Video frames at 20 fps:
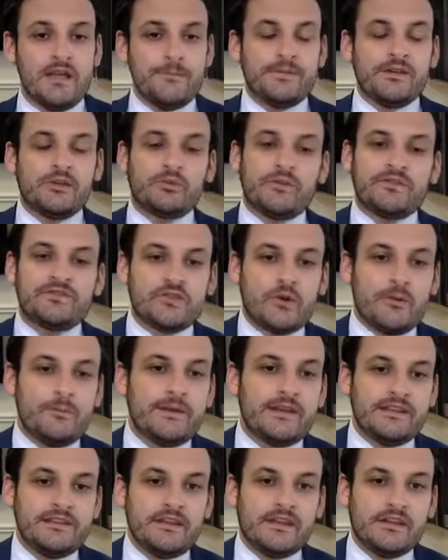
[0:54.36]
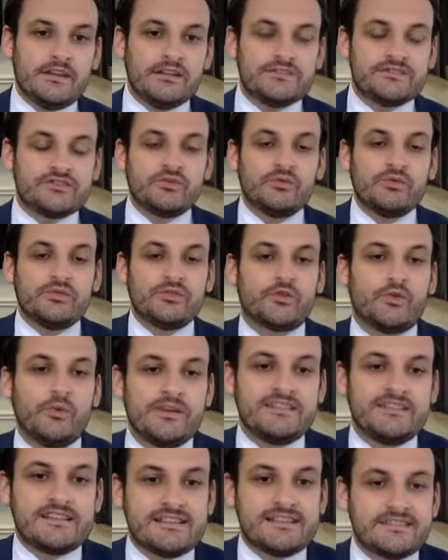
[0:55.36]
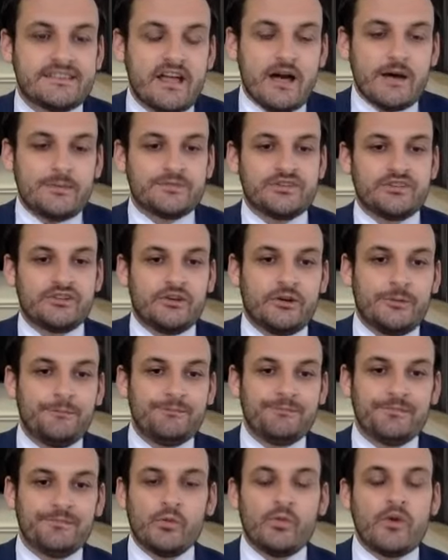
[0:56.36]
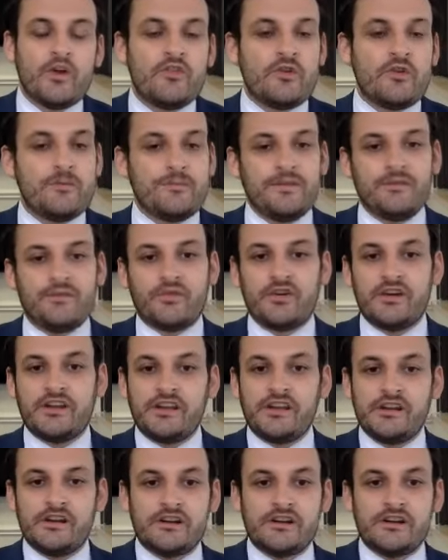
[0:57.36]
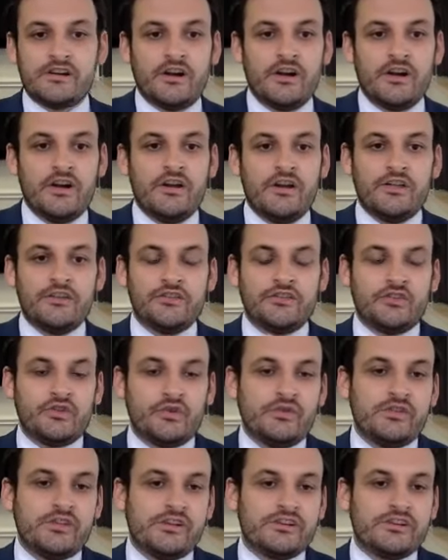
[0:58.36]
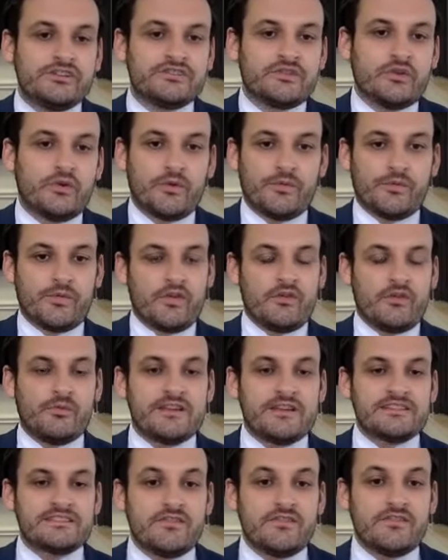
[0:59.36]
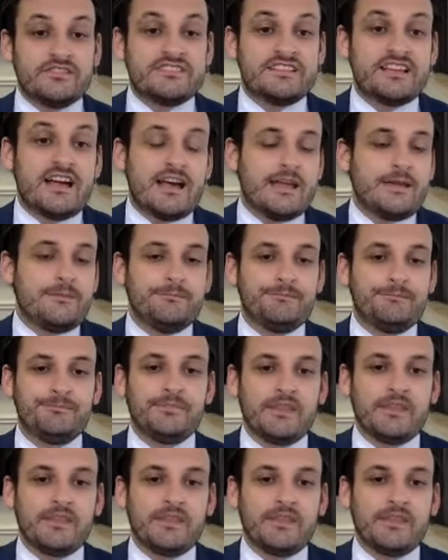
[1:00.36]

Because with so many schools going test optional, whether it be for a year, 2 years, or for the rest of their time,